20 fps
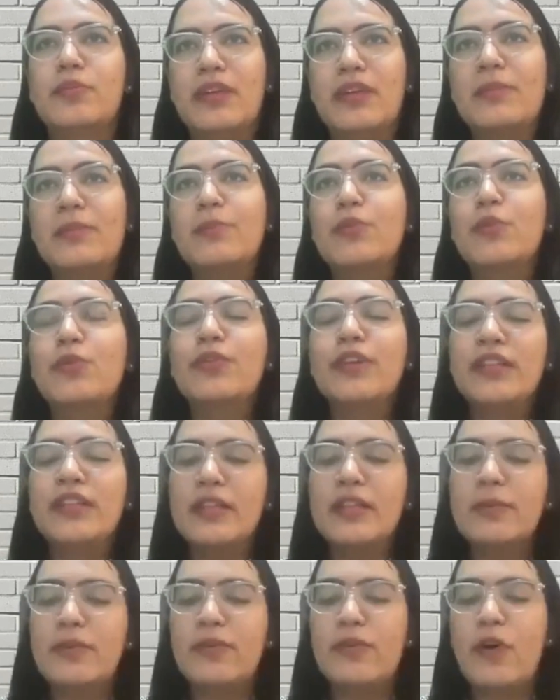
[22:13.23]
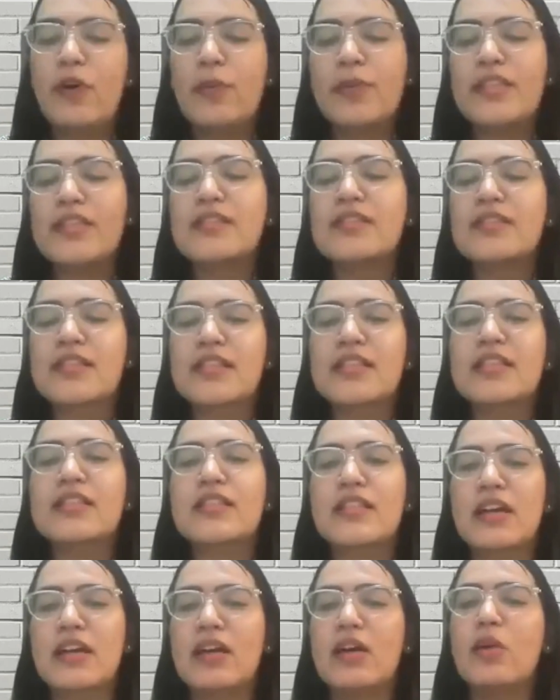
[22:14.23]
improving the performance, this
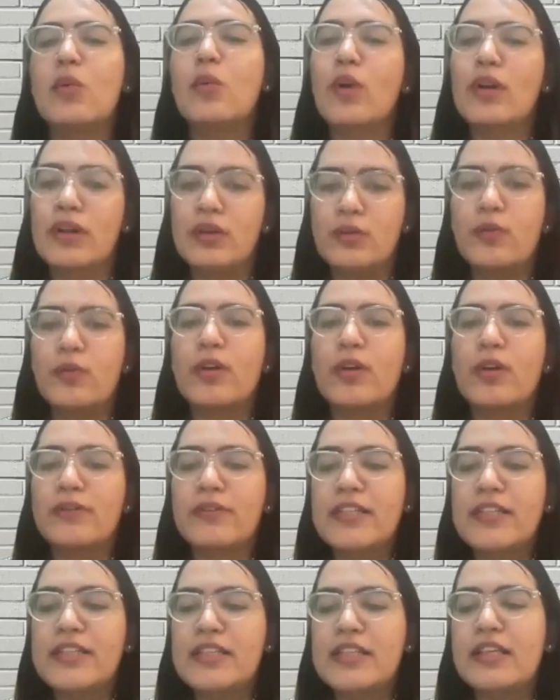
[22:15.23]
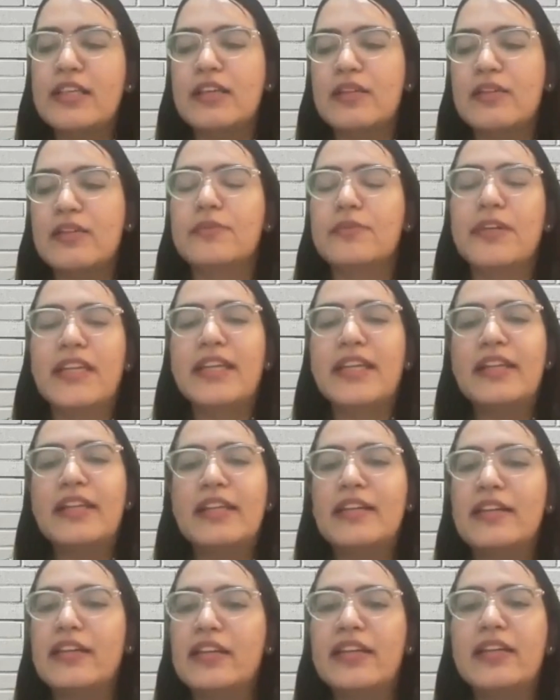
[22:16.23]
is what we see very
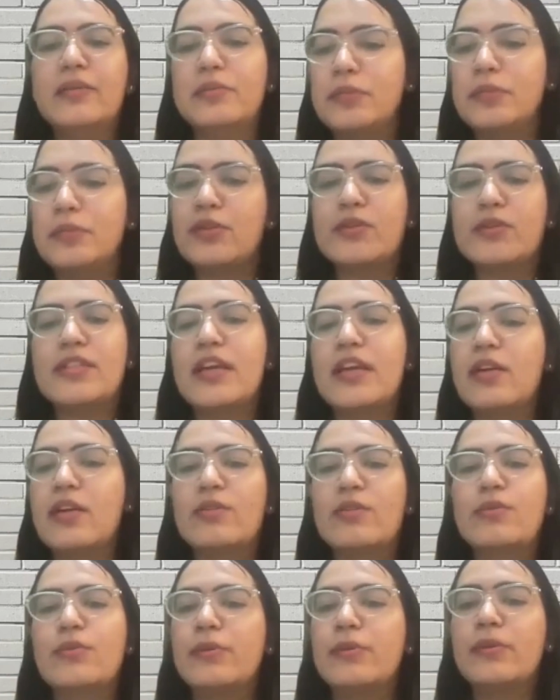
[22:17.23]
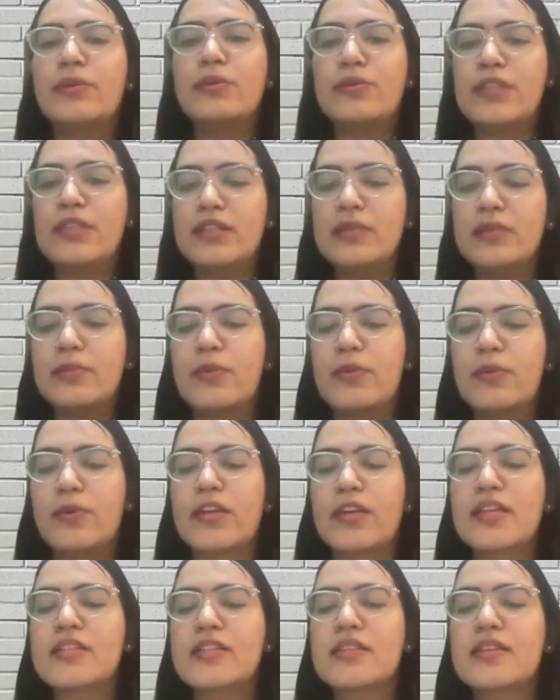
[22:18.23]
clearly, because they are also able to see the
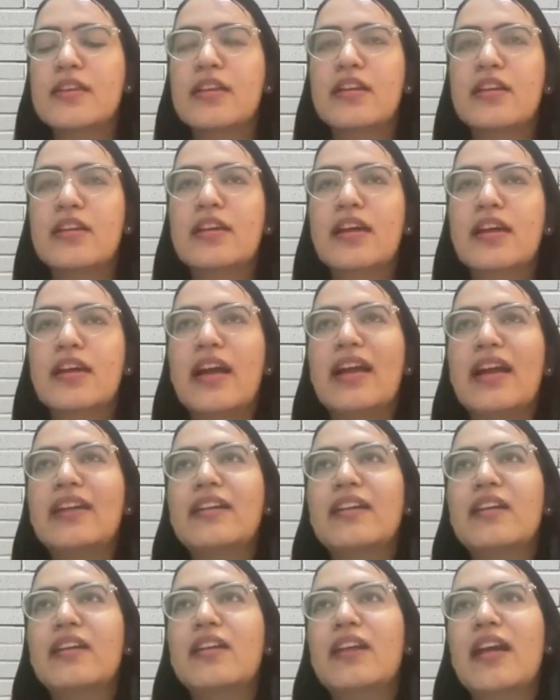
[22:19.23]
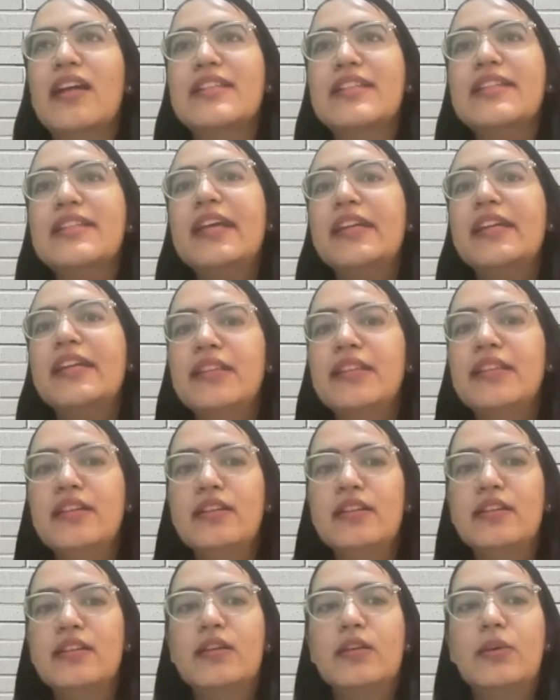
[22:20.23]
progress. And lastly, I
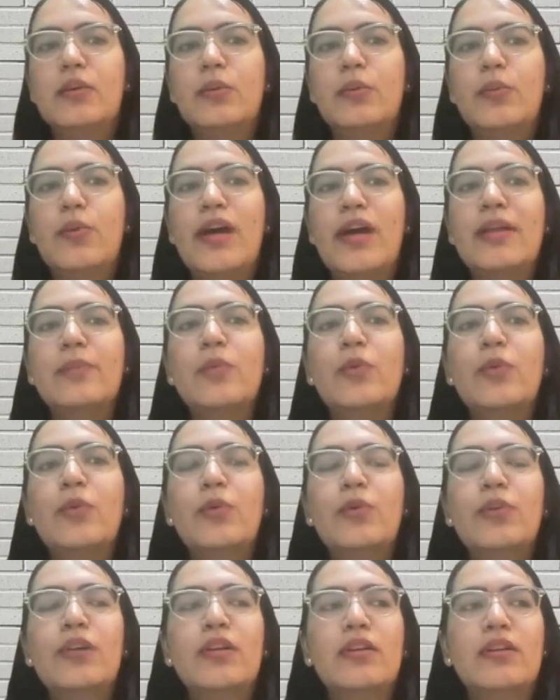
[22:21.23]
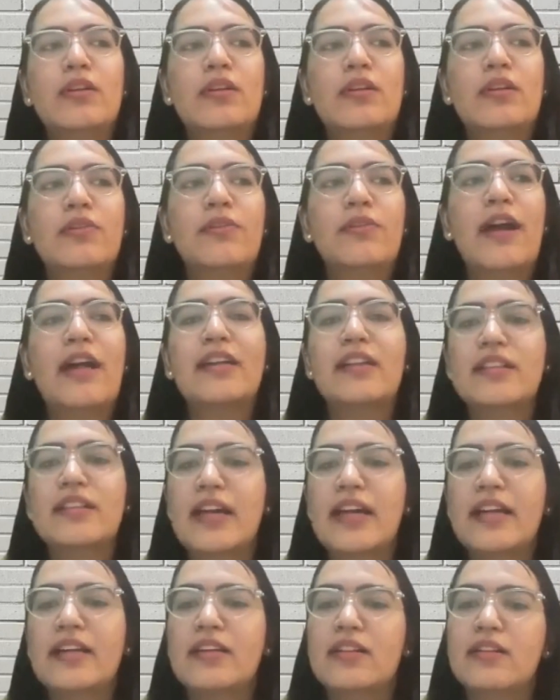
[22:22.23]
think one more factor
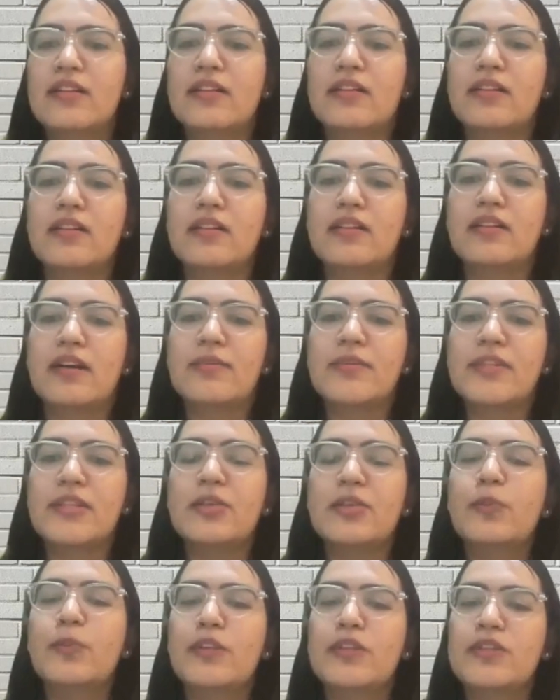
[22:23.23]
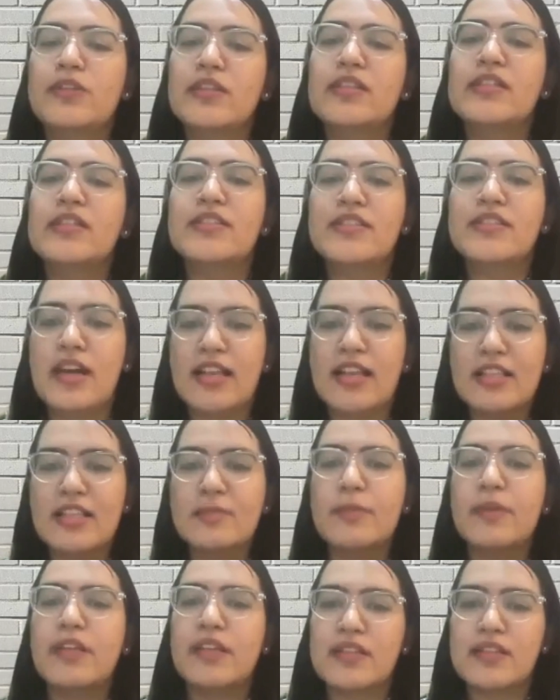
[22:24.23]
that comes into picture is
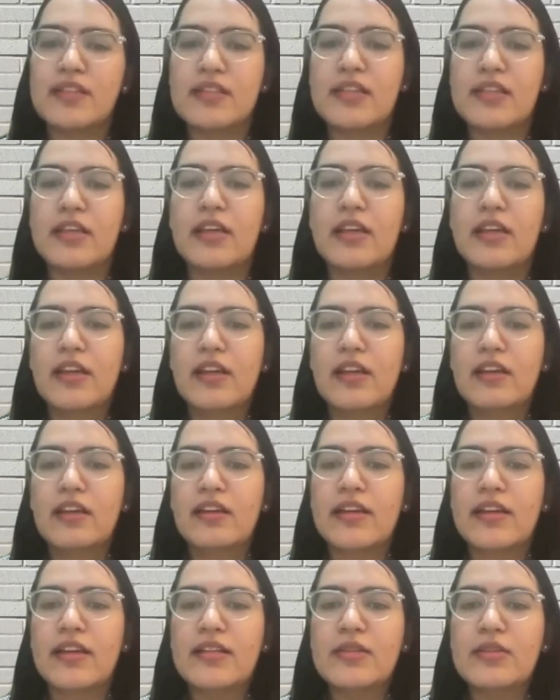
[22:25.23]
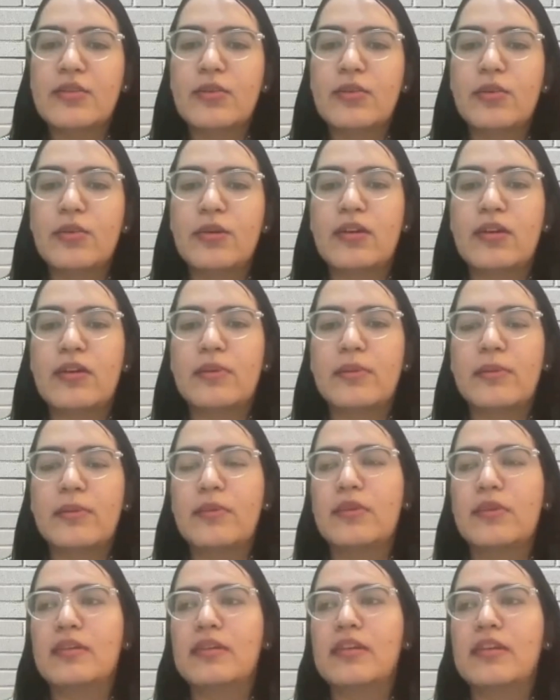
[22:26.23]
transparency, right? So
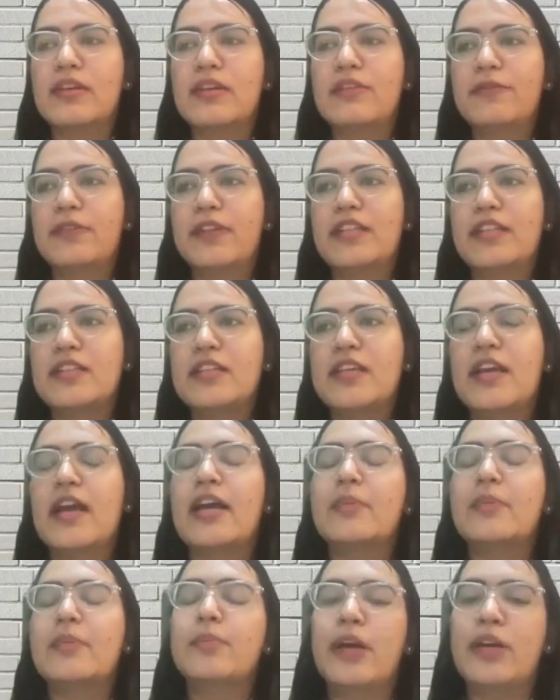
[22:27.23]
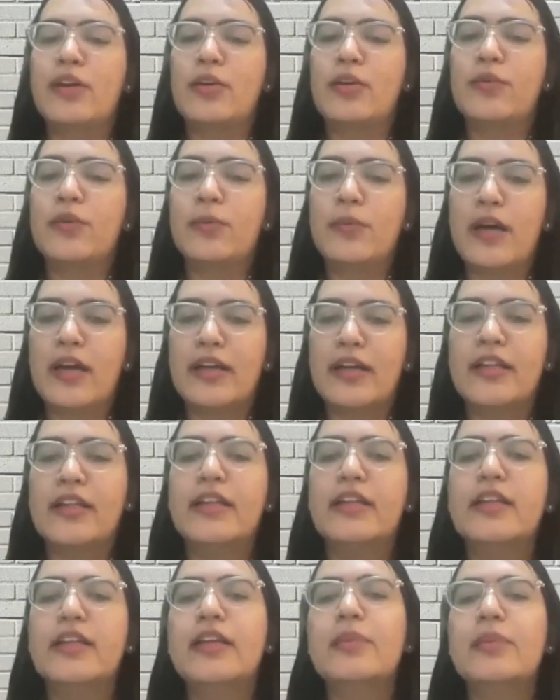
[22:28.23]
if, let's say, I am part of a
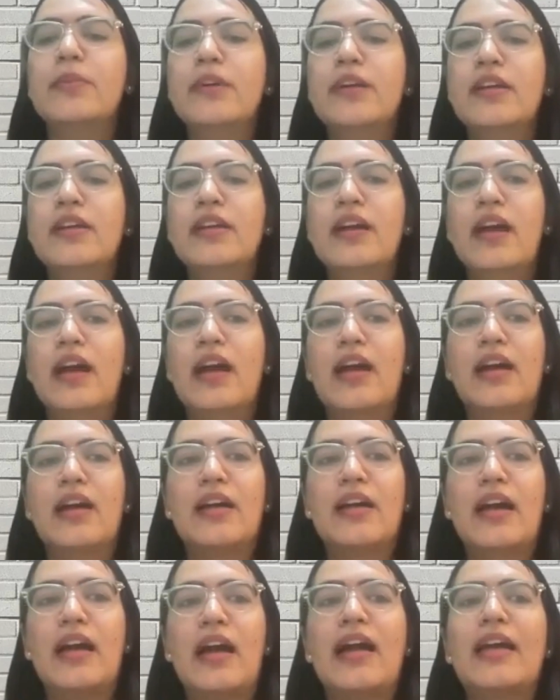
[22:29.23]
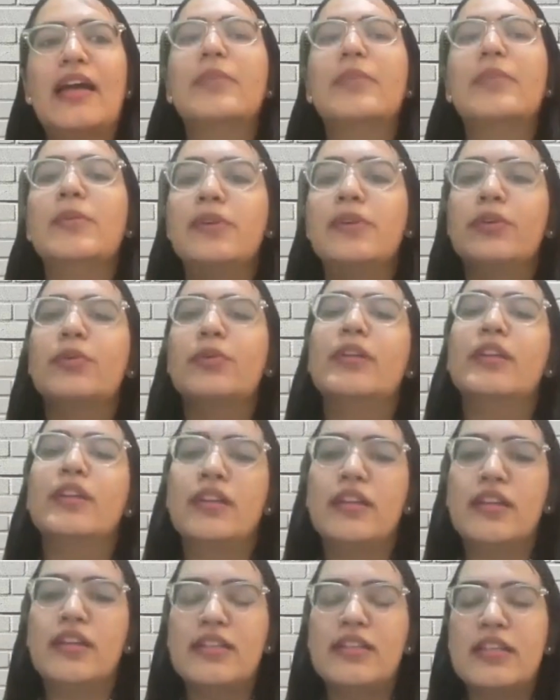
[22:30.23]
marketing team, I am able to
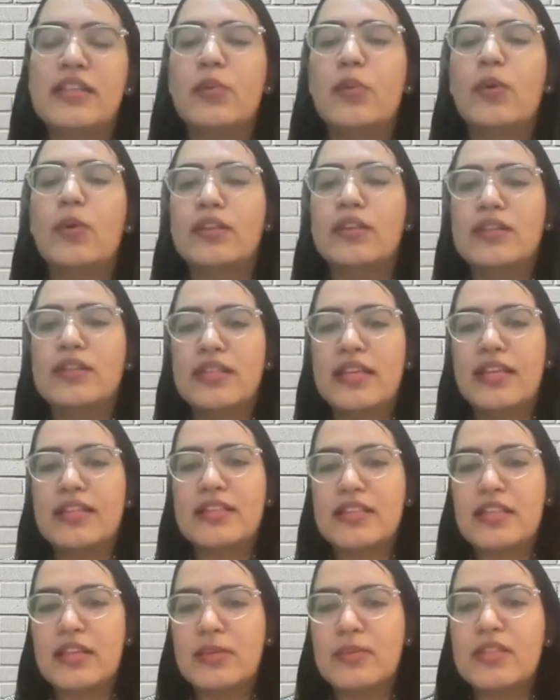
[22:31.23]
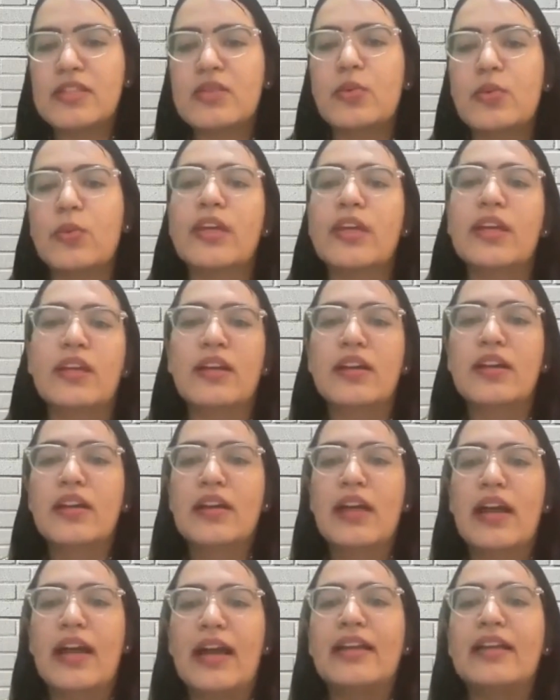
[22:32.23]
clearly see what the sales team is doing.
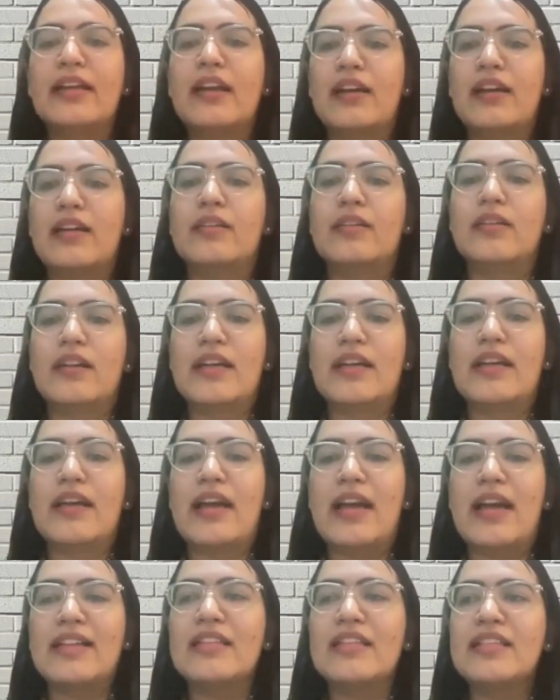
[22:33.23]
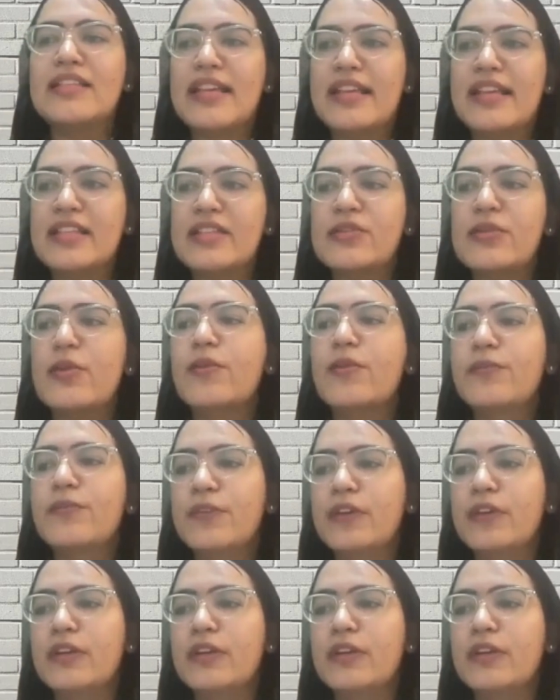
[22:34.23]
And as a sense of